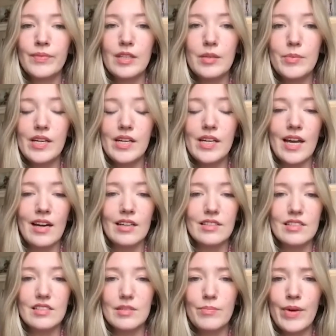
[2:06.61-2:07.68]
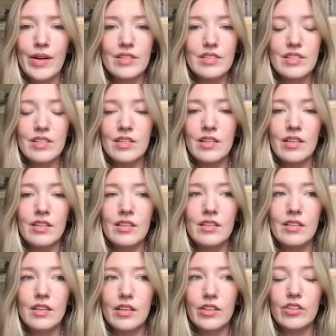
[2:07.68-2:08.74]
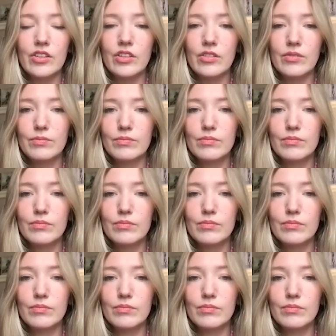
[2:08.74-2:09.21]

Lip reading: limiting access to medicine and other